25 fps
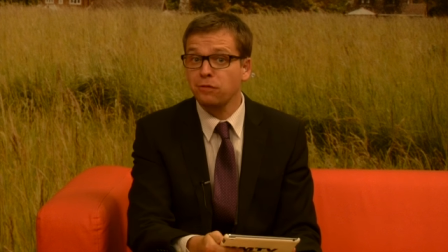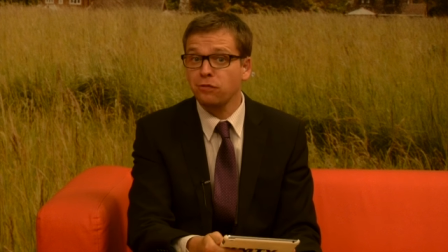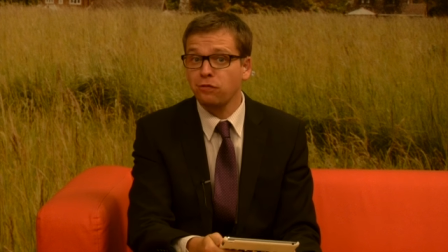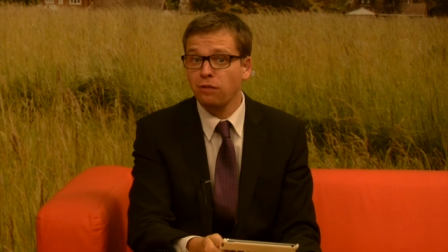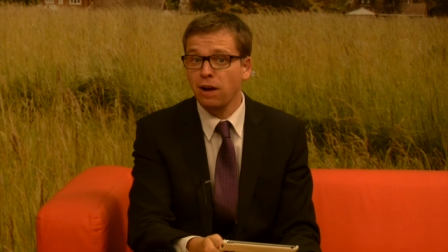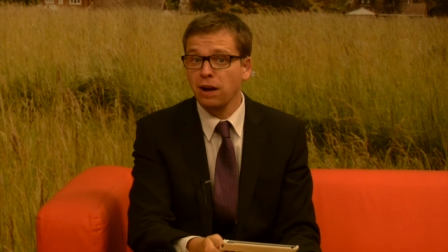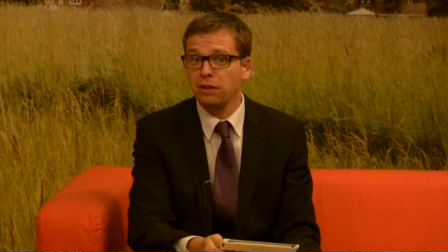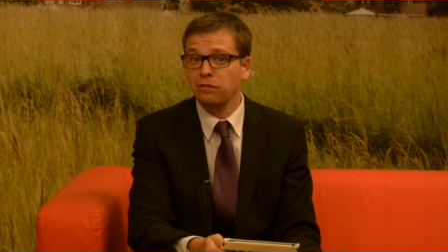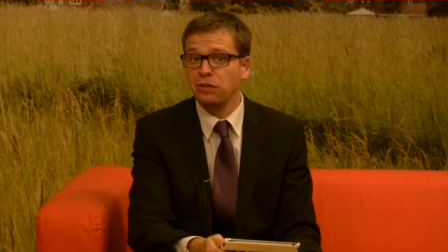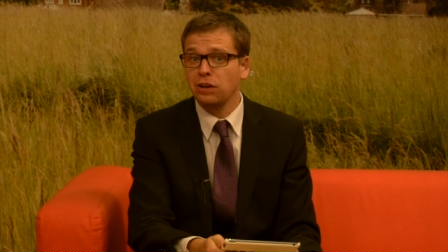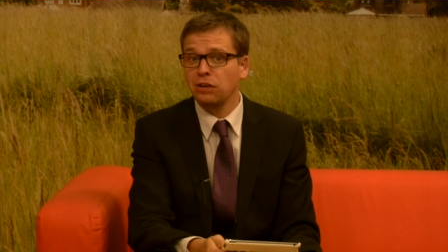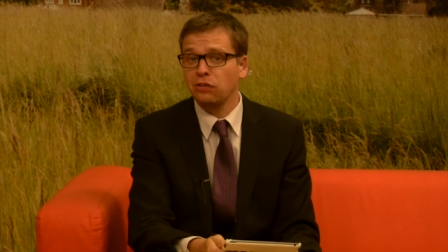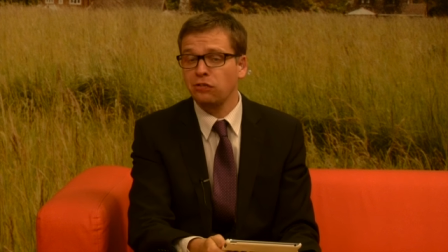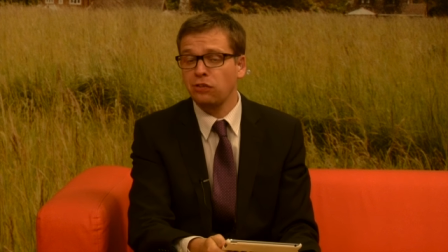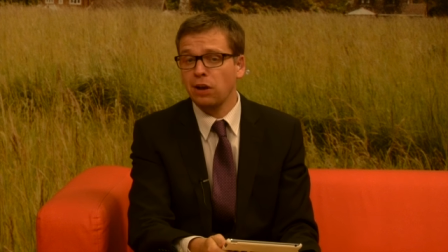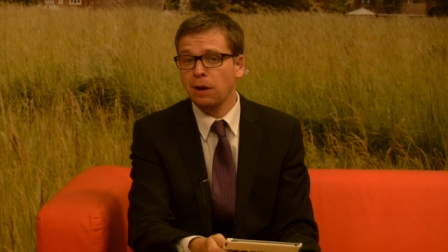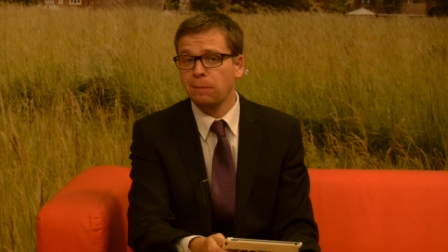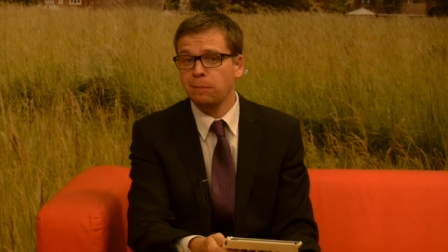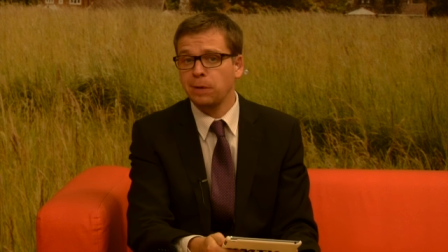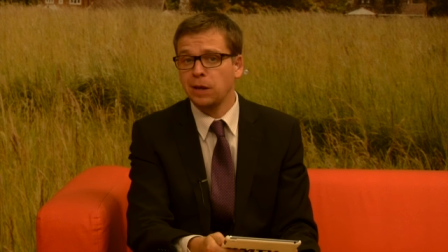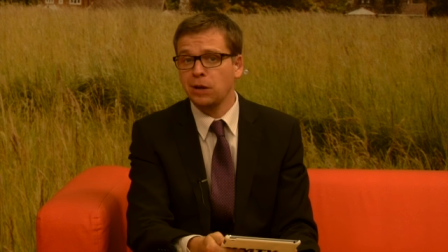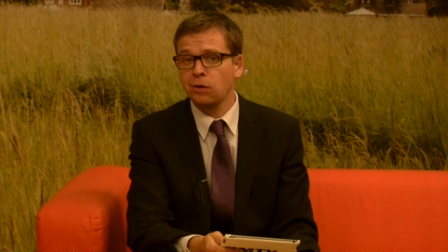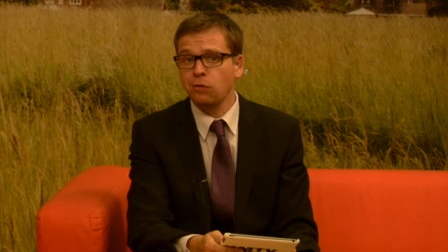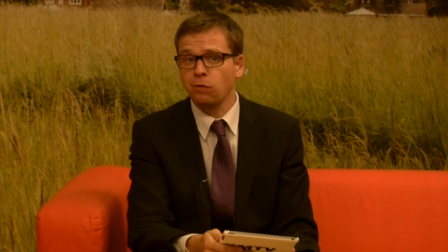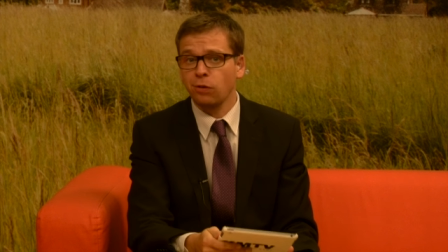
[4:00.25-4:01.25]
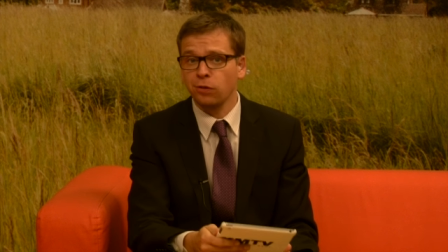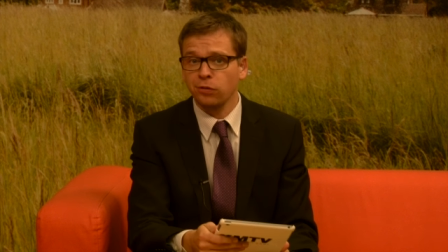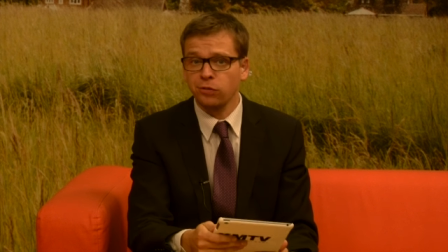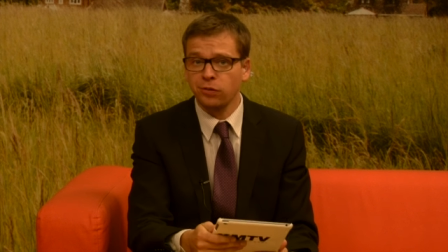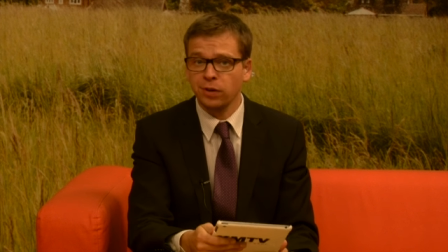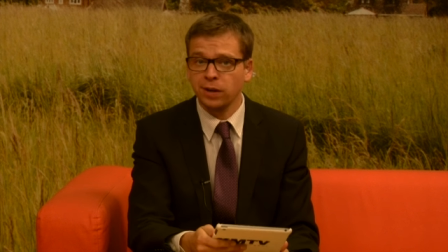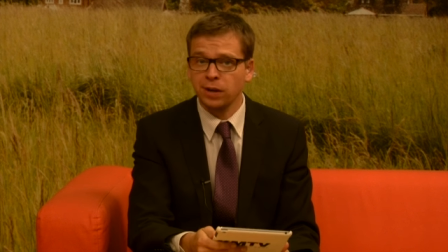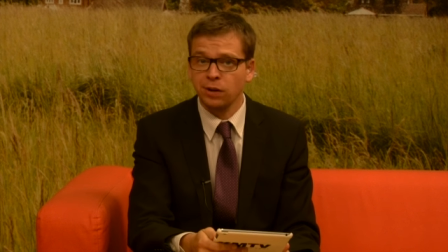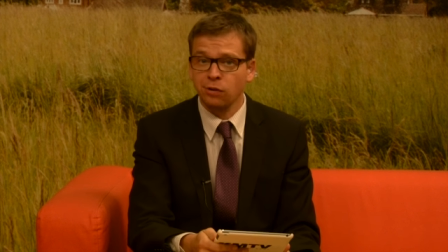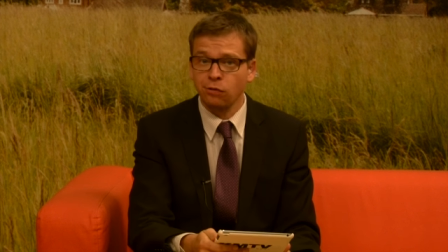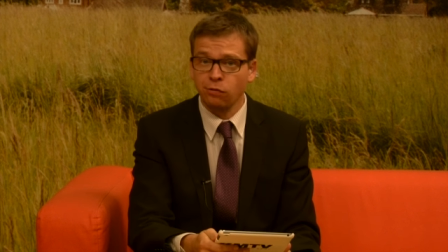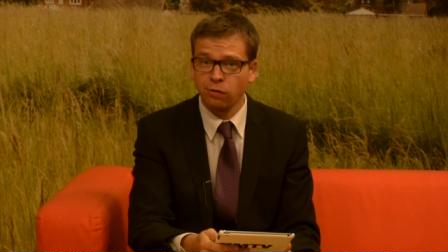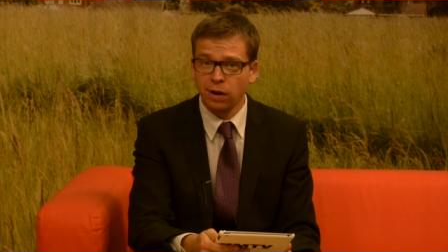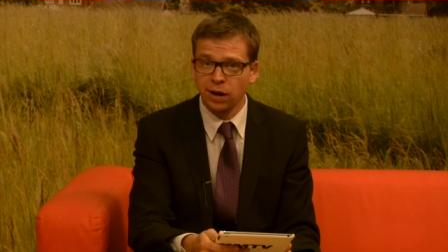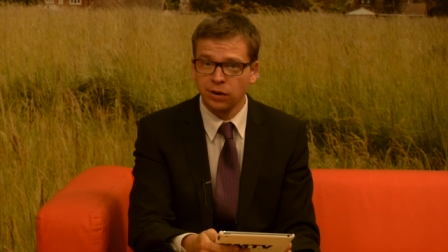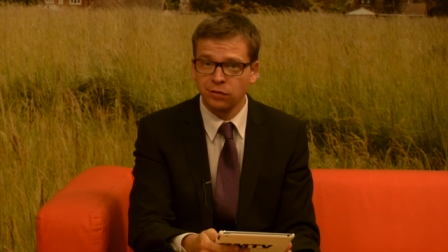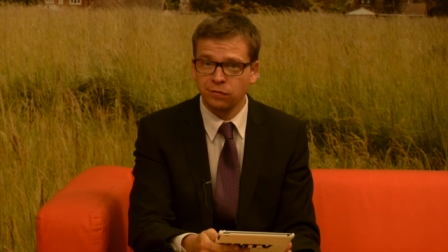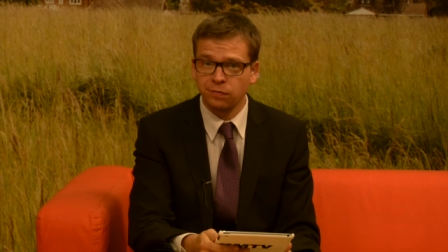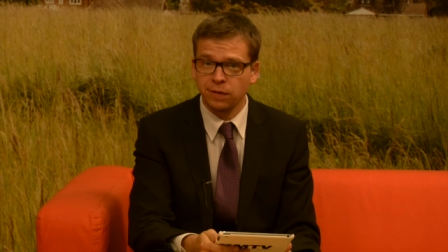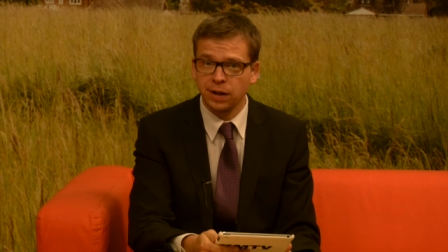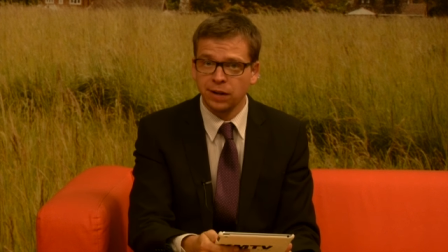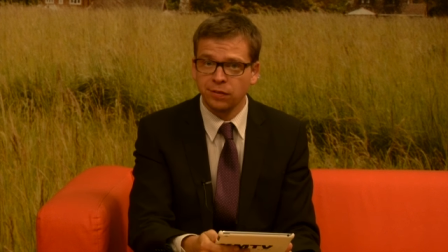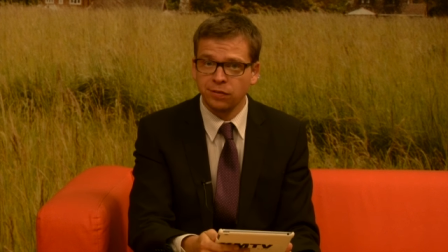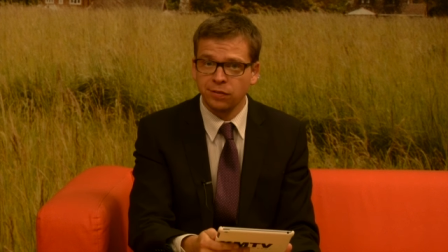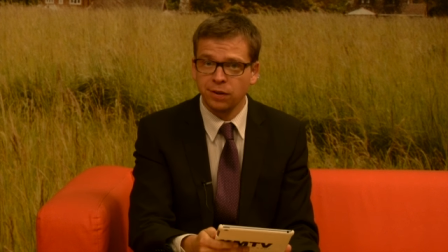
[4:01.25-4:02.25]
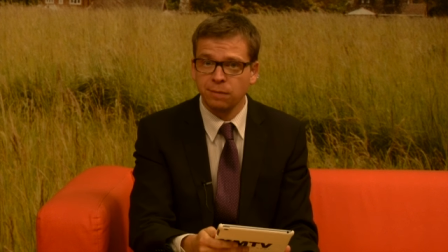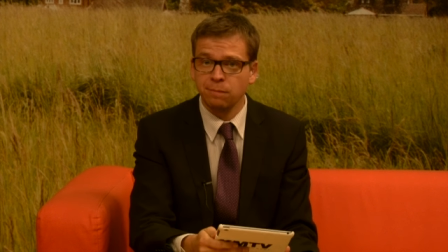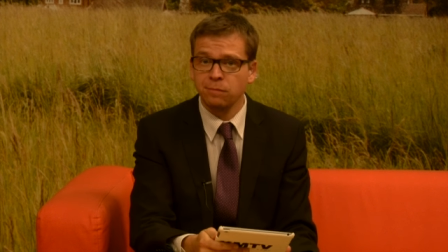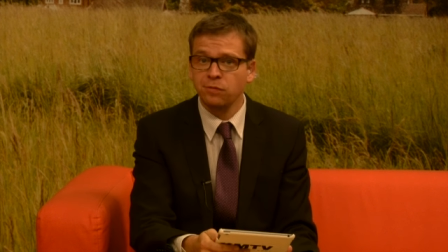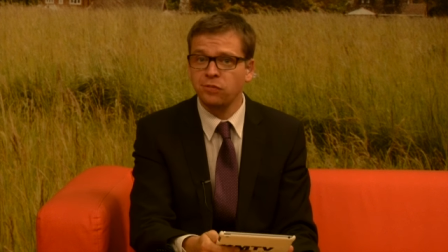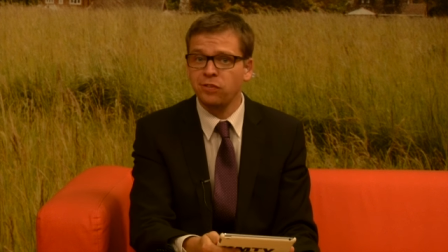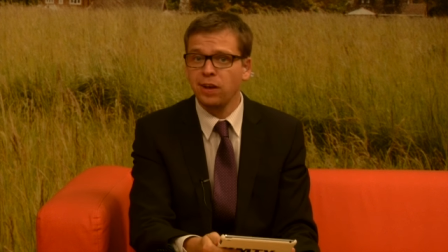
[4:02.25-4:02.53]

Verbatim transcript: tragic Sheppey Crossing crash victim